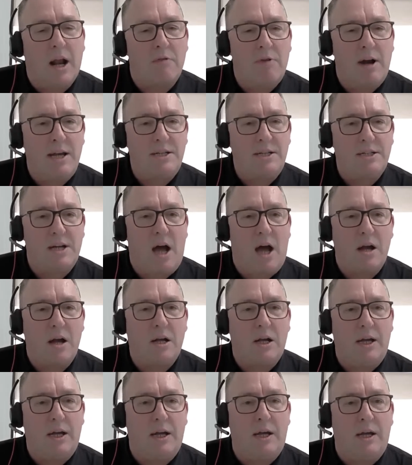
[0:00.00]
I ran into
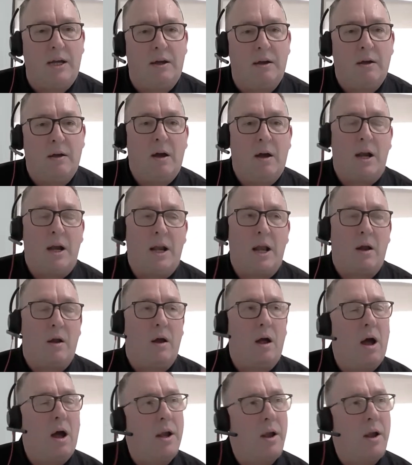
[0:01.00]
Huddly now,